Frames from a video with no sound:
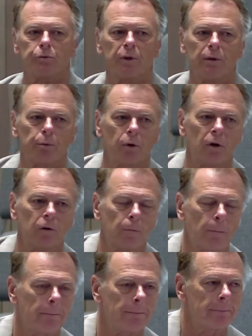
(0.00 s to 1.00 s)

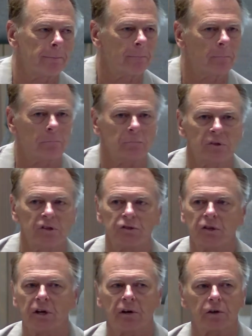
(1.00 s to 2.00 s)
people, these
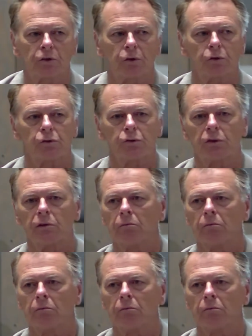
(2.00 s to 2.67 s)
characters